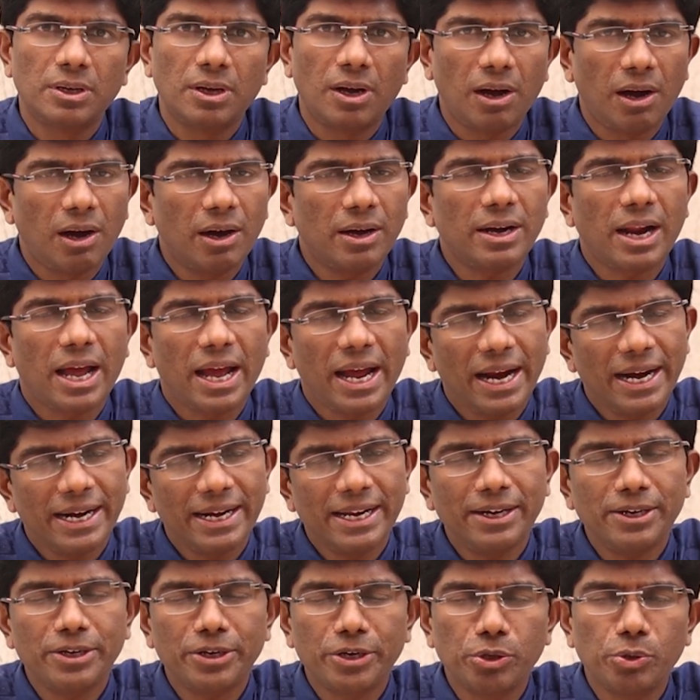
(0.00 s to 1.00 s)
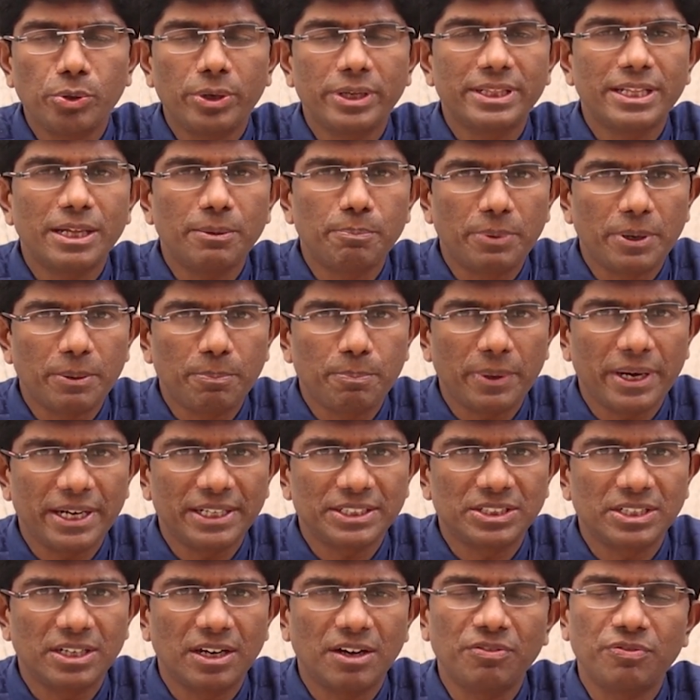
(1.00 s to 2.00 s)
or added during the
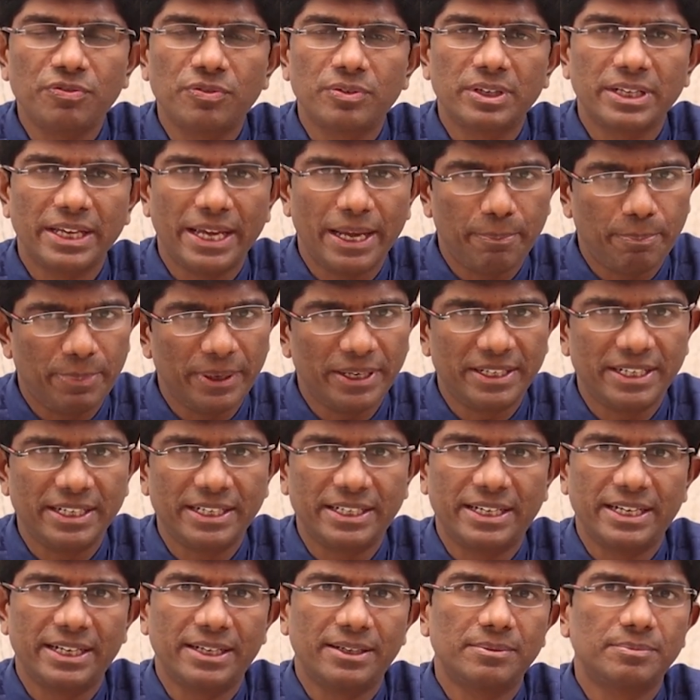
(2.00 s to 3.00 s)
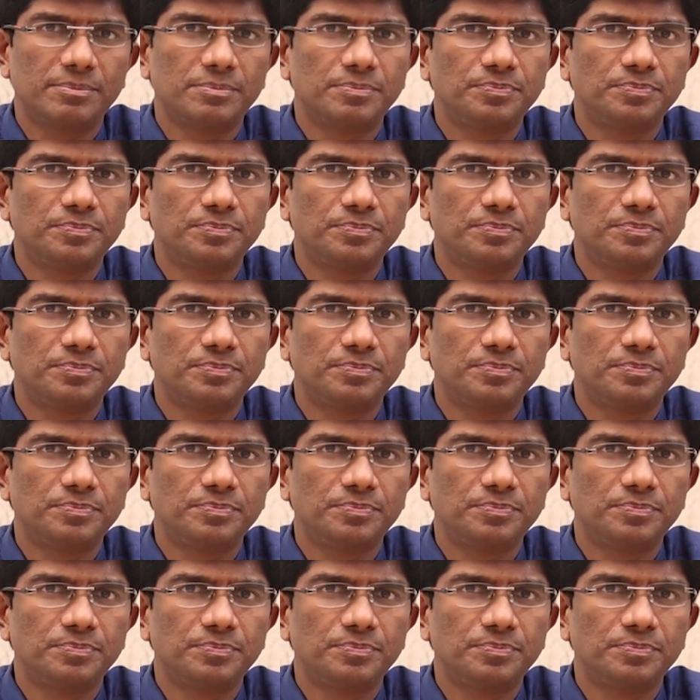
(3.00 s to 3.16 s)
preparation of APTT.